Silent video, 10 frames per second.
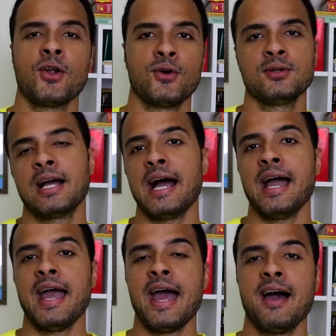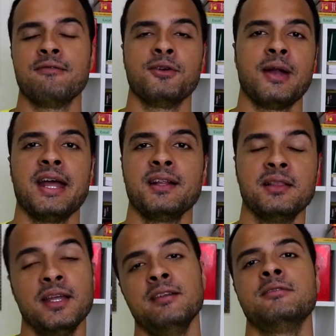know, I have already
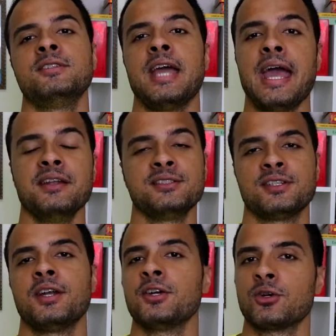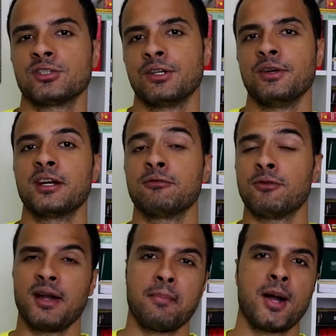lived and studied in Costa Rica
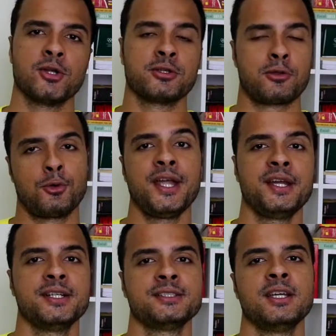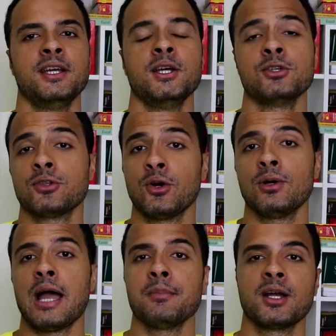for about 3 years,
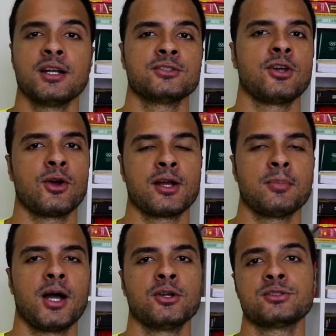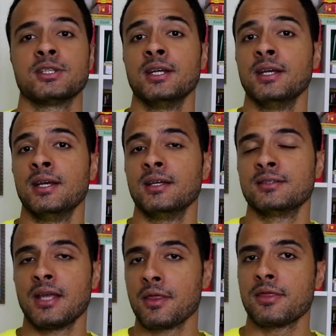so I'm gonna talk about
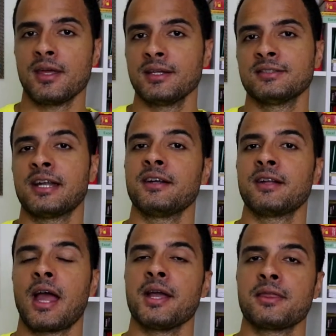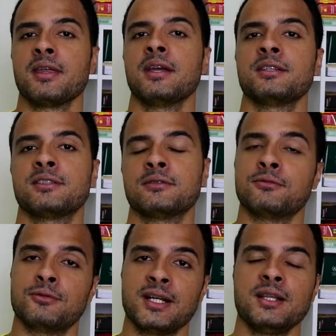some things that I, think it's
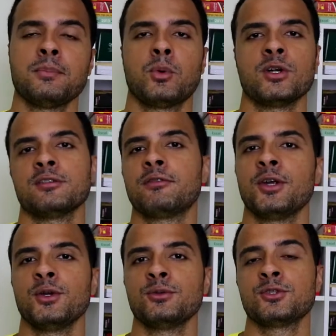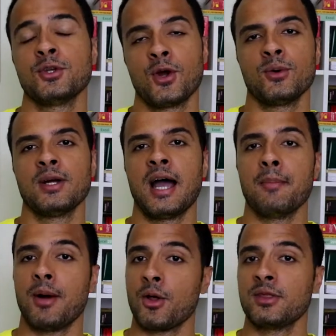really important for you to know
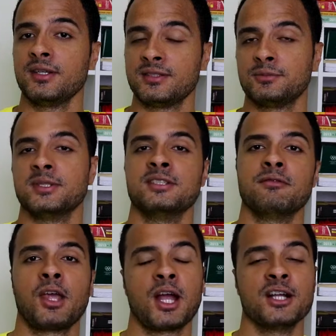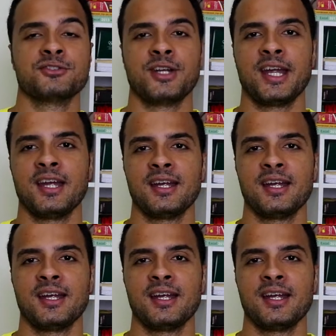about this specific country.